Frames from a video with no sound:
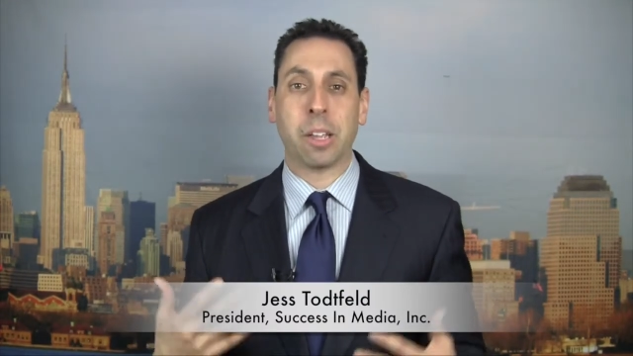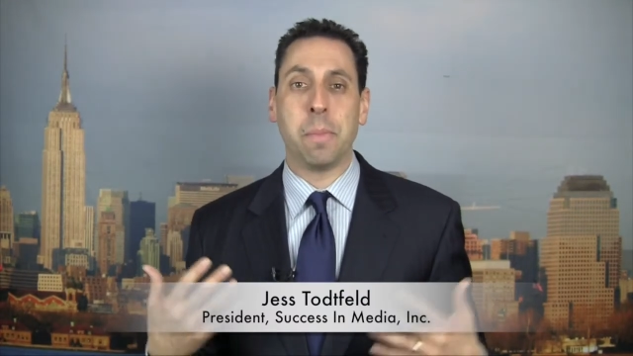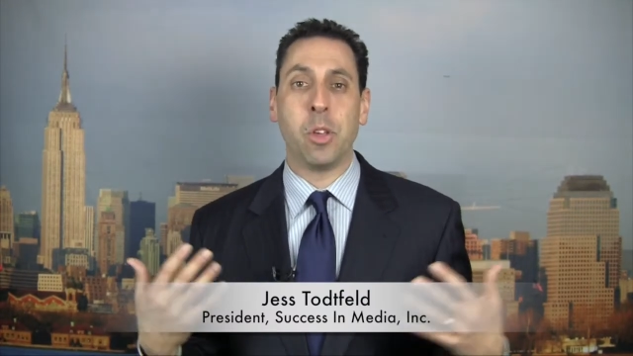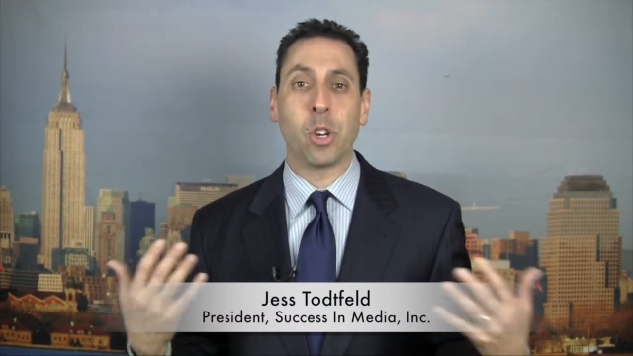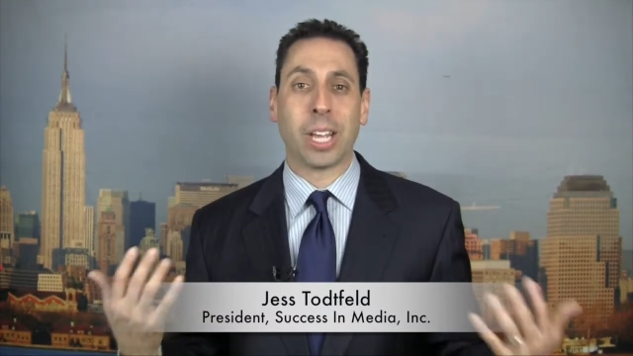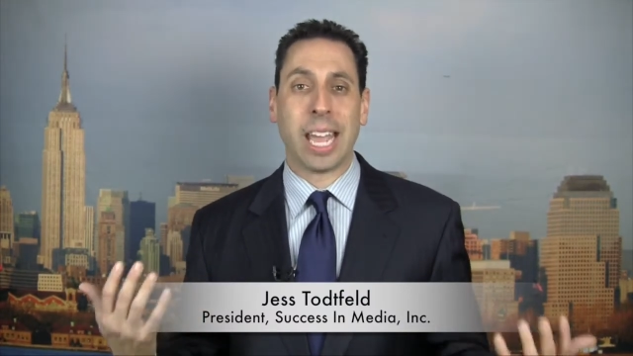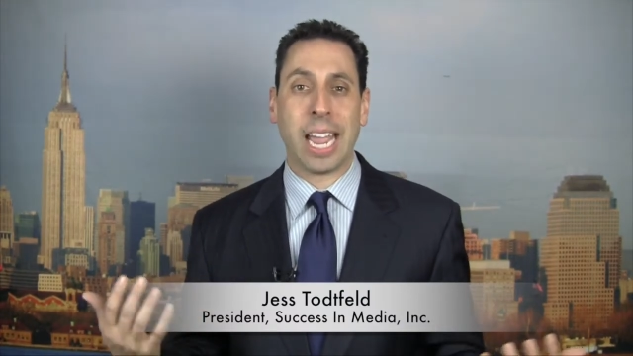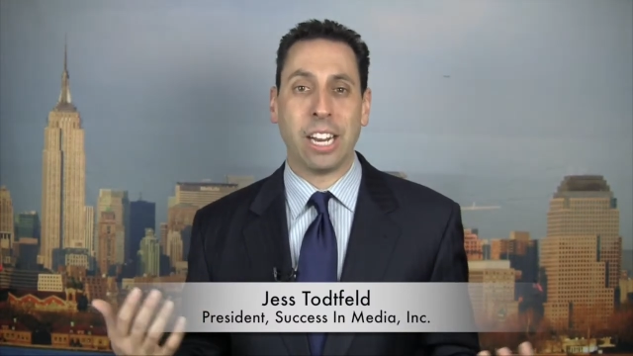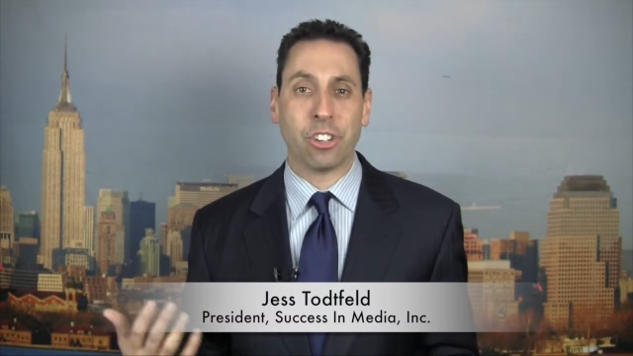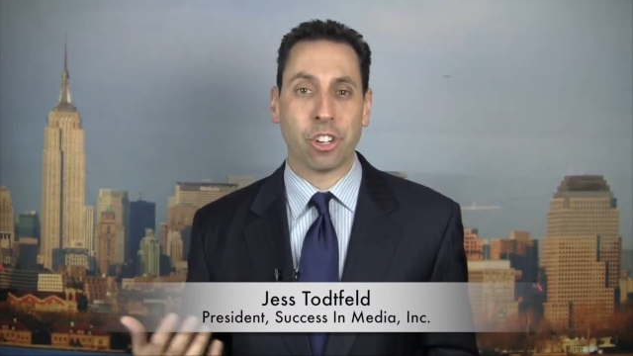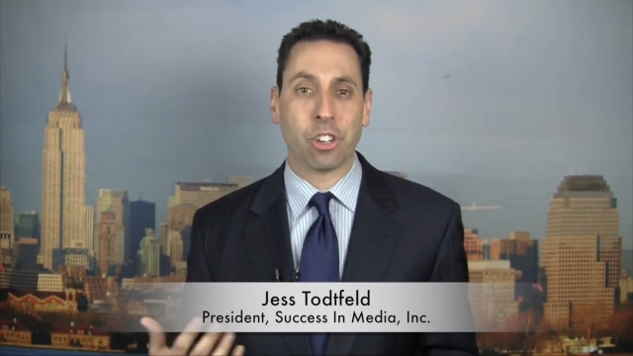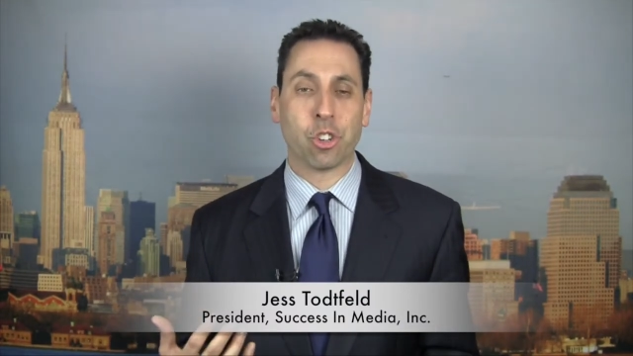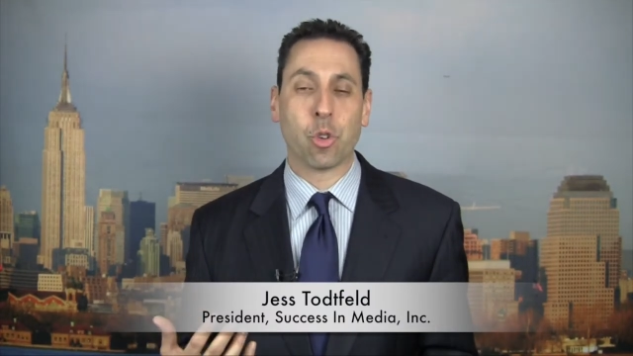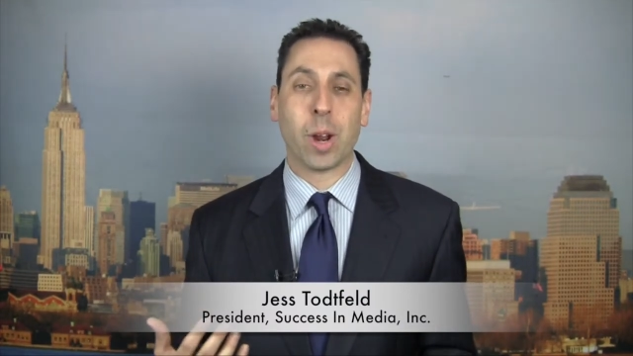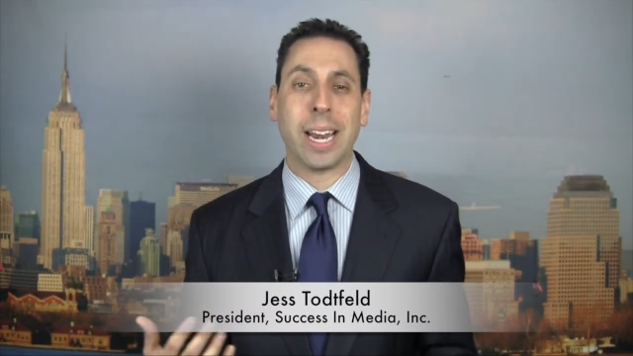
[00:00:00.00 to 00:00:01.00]

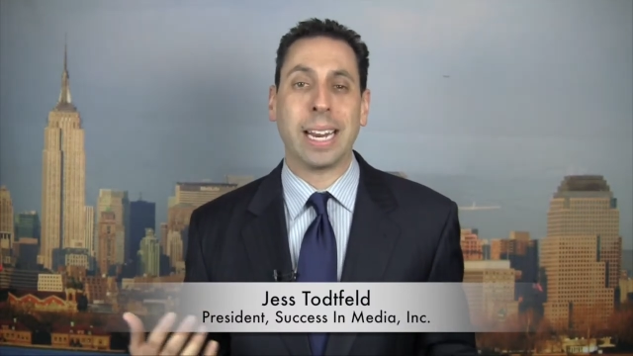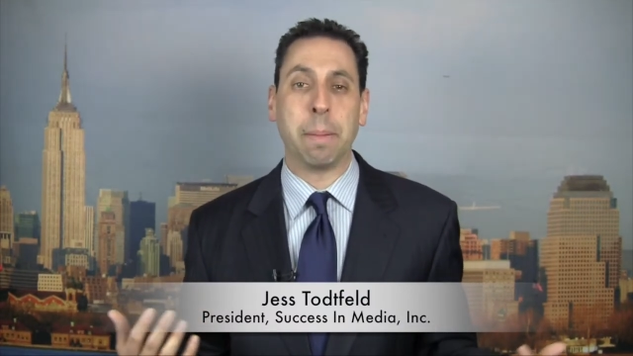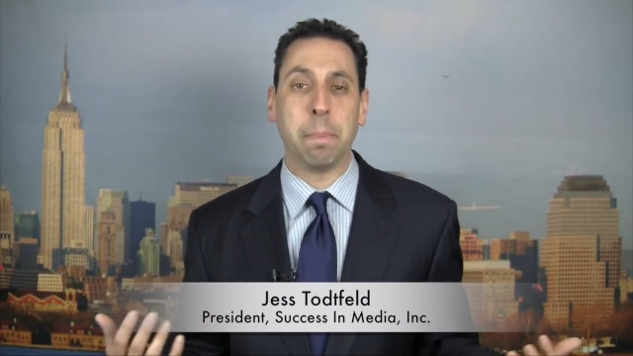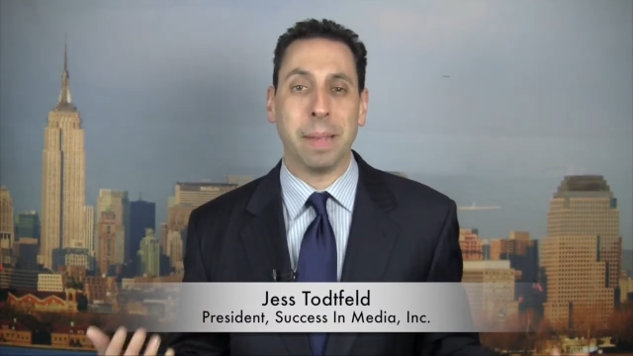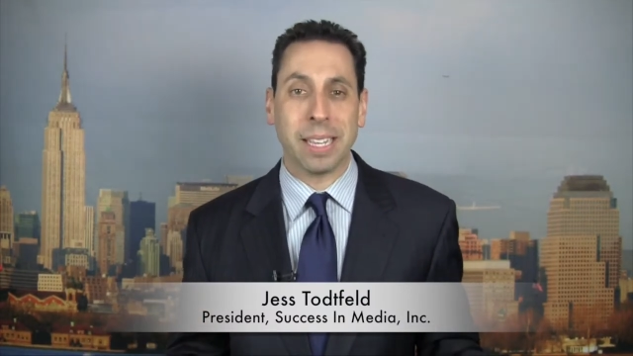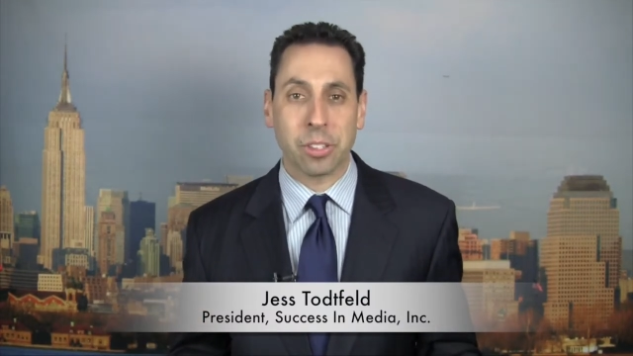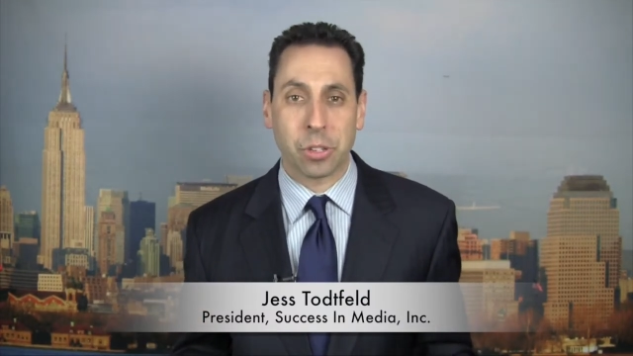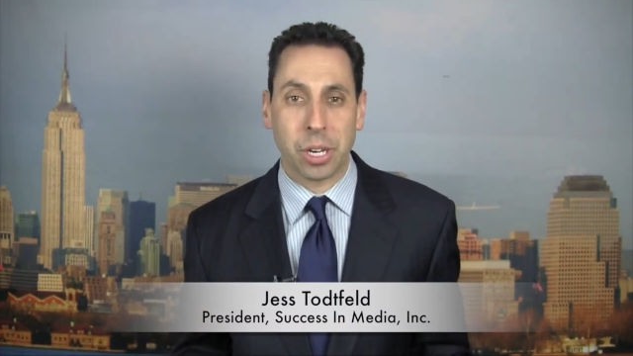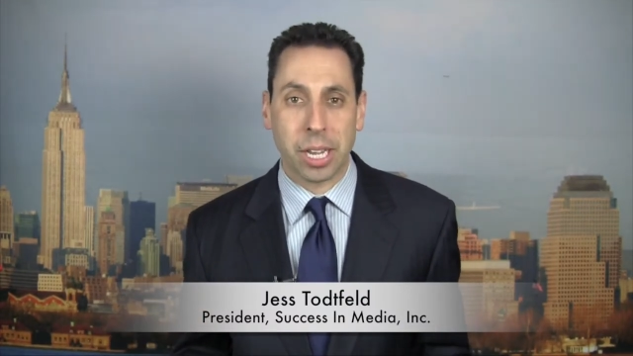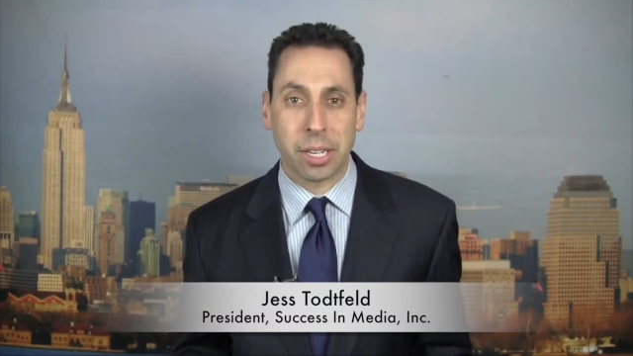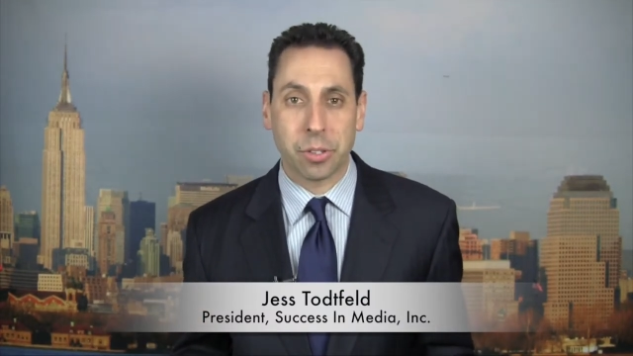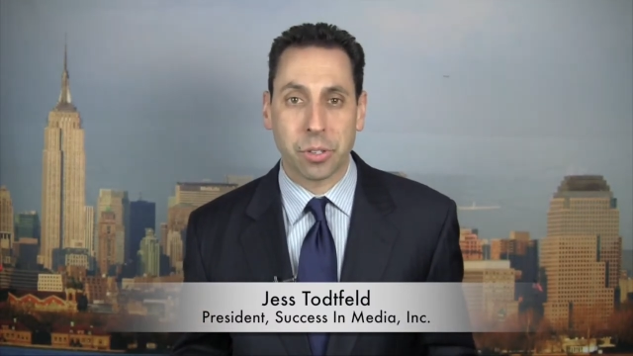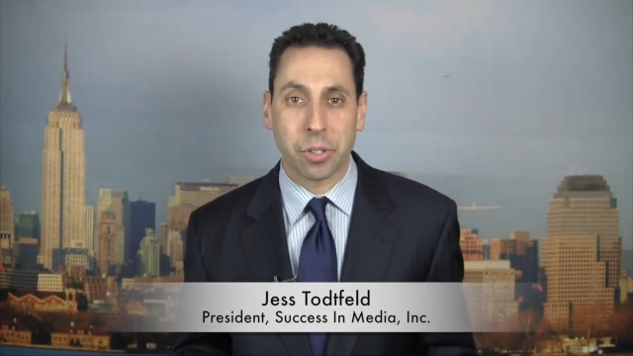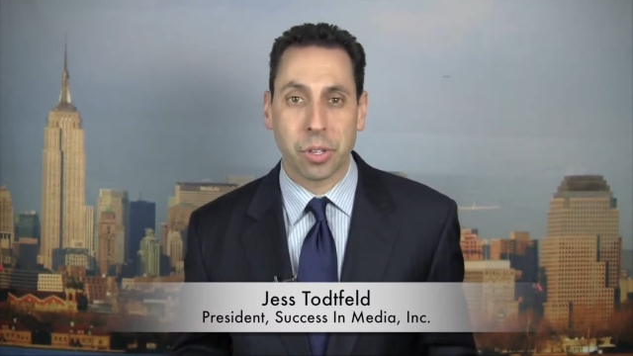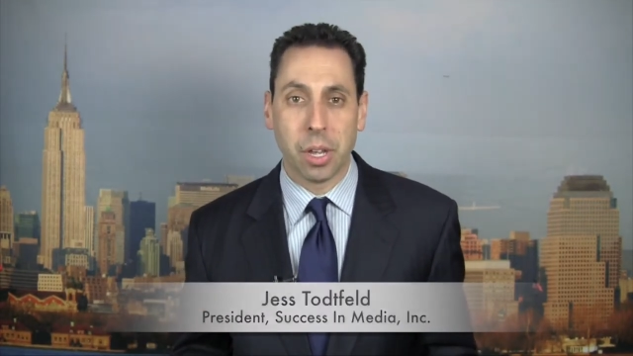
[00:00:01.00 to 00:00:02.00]
communication training
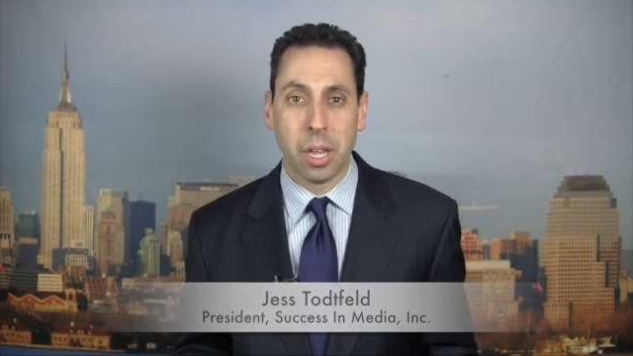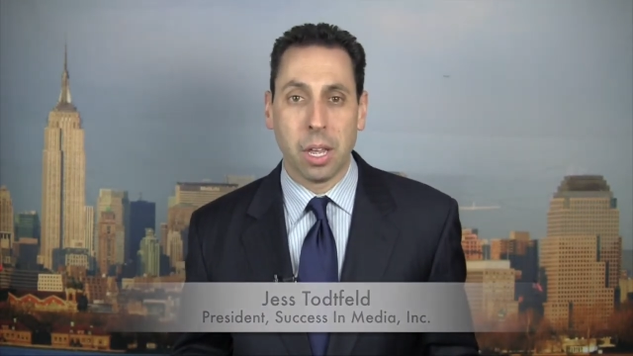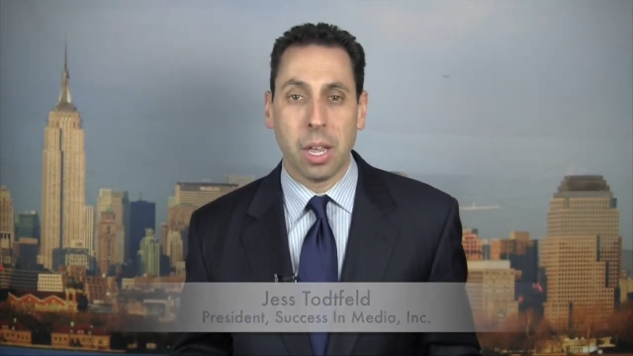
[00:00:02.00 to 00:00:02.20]
business.